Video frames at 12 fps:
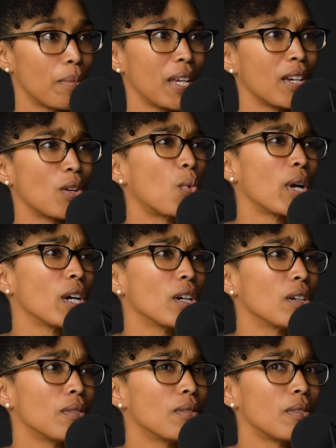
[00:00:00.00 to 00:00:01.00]
being
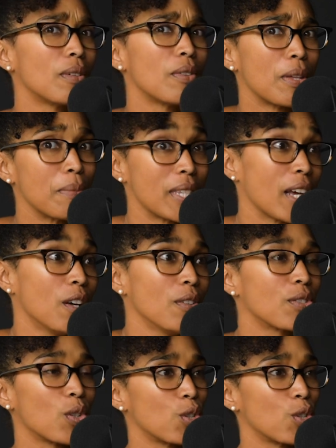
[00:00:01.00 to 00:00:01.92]
queer themselves,